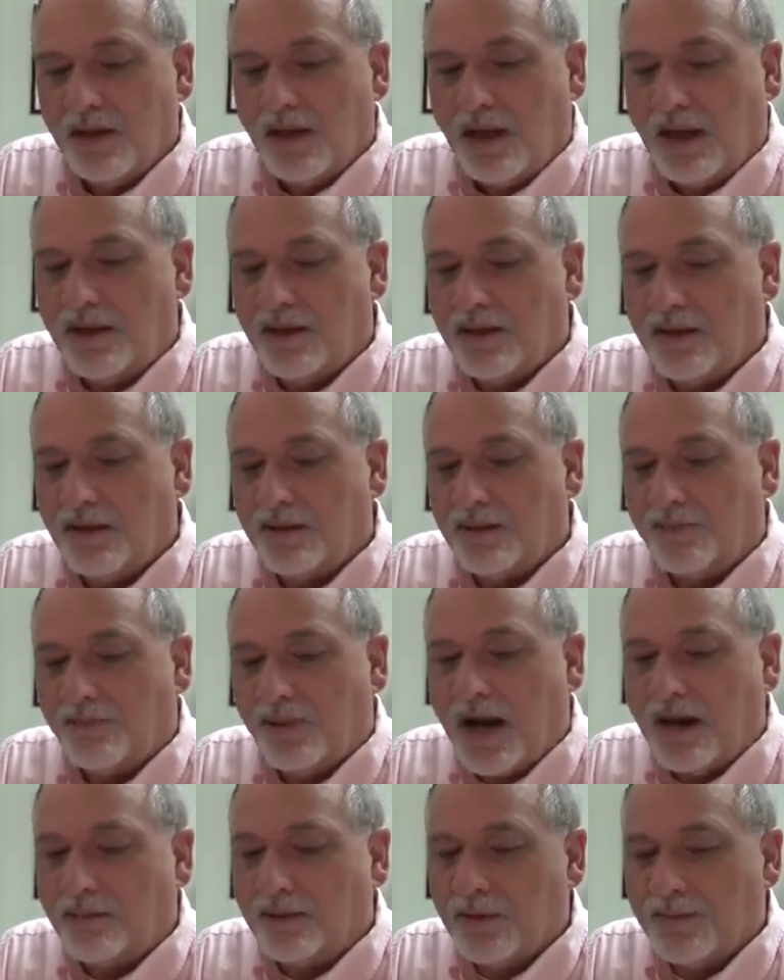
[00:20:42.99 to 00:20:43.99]
And the
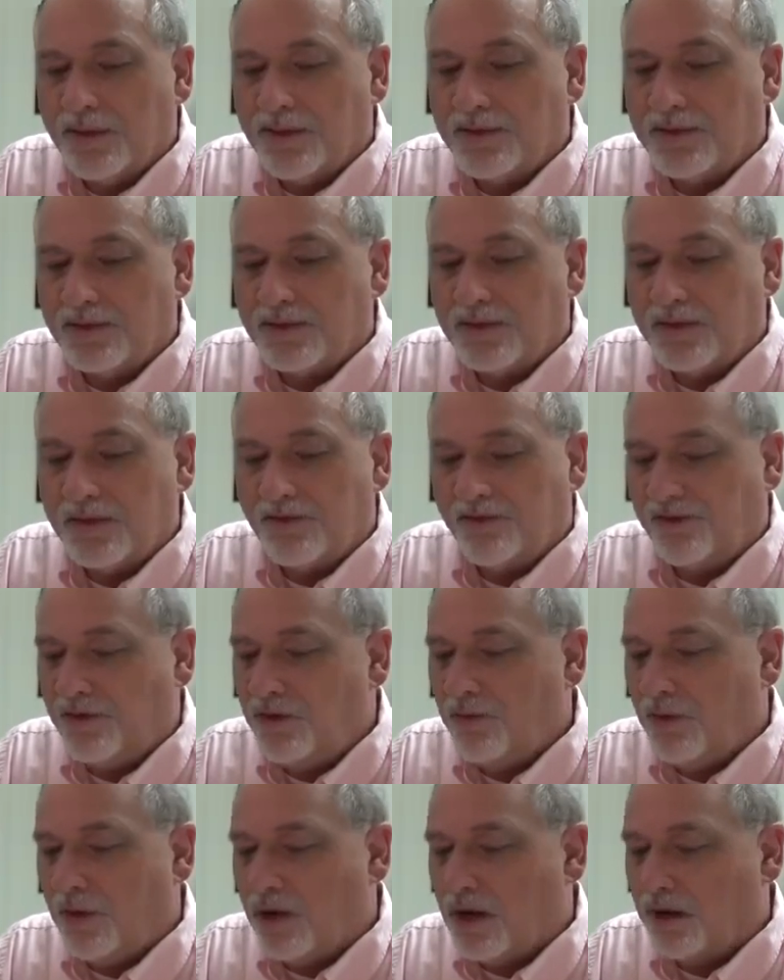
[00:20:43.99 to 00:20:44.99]
problem is if
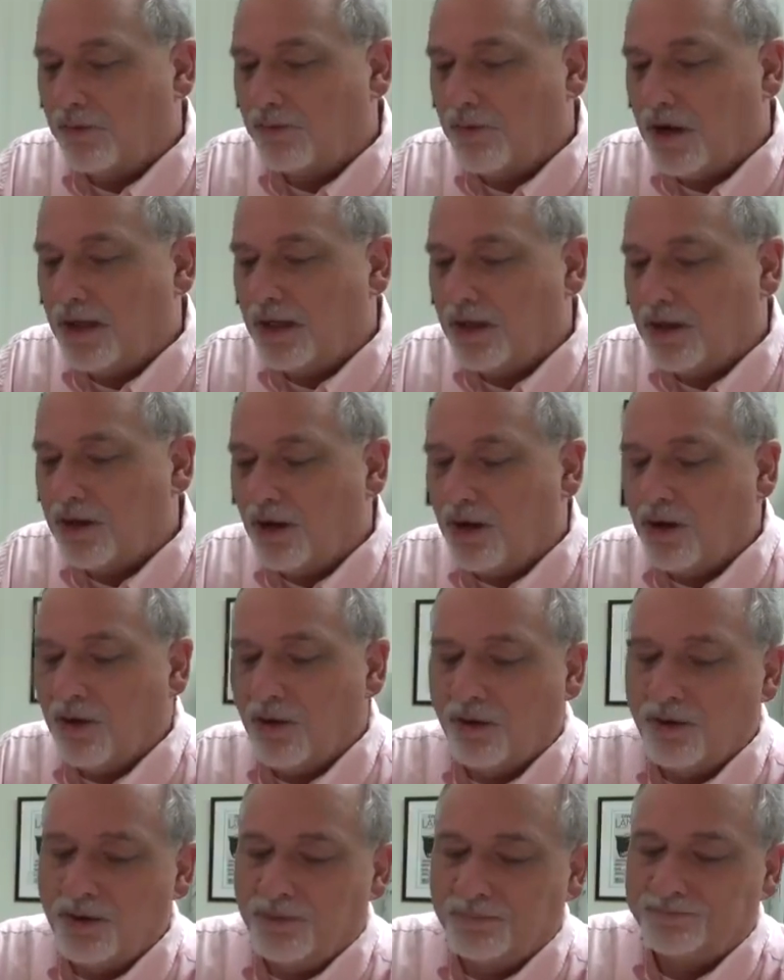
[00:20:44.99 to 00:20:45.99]
you are running
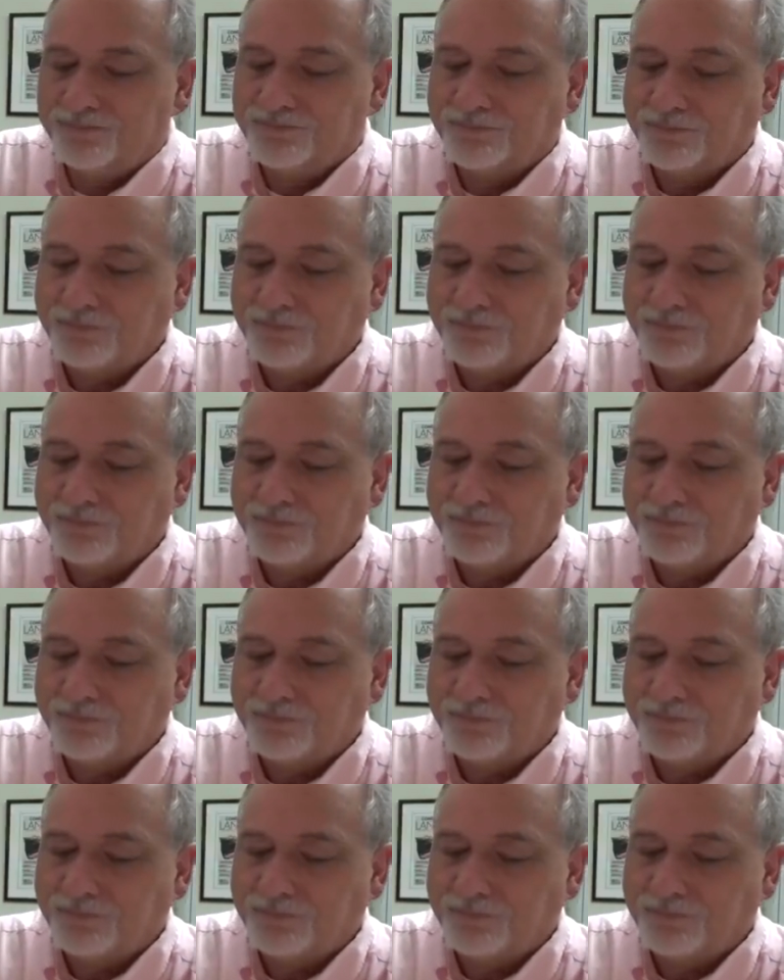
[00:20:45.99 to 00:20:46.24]
code,